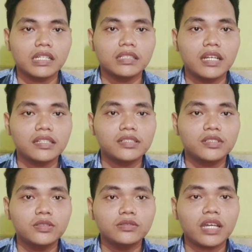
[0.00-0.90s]
There is
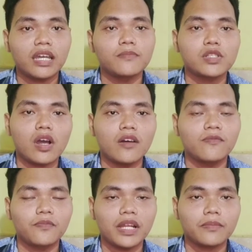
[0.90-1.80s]
two types of
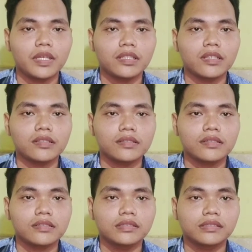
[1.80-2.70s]

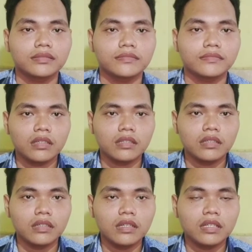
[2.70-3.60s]
pragmatics.
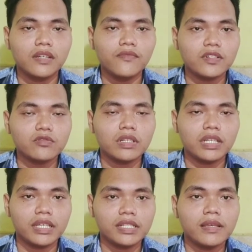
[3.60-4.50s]
The first one
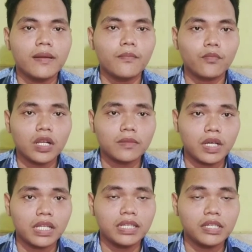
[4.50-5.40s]
is
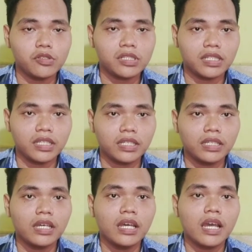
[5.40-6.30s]
pragma-linguistic,
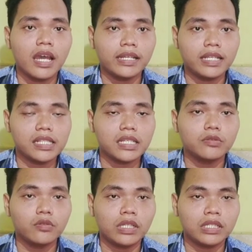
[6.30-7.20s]
and the
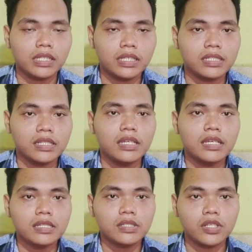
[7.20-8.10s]
second one is
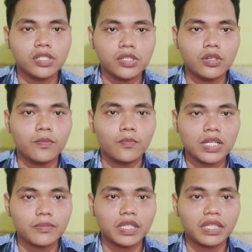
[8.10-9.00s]

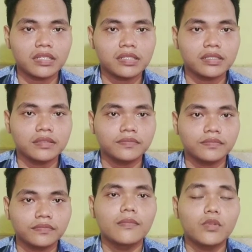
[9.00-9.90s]
socio-pragmatics.
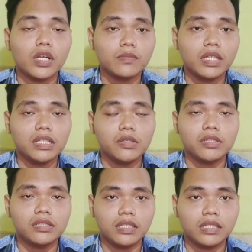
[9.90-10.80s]

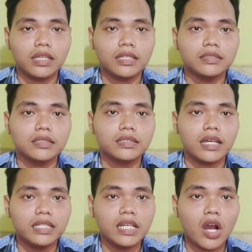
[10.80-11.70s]
Pragma-linguistic is the
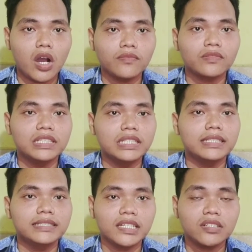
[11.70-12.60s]
study of
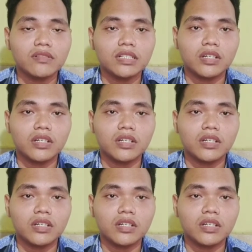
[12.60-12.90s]
the general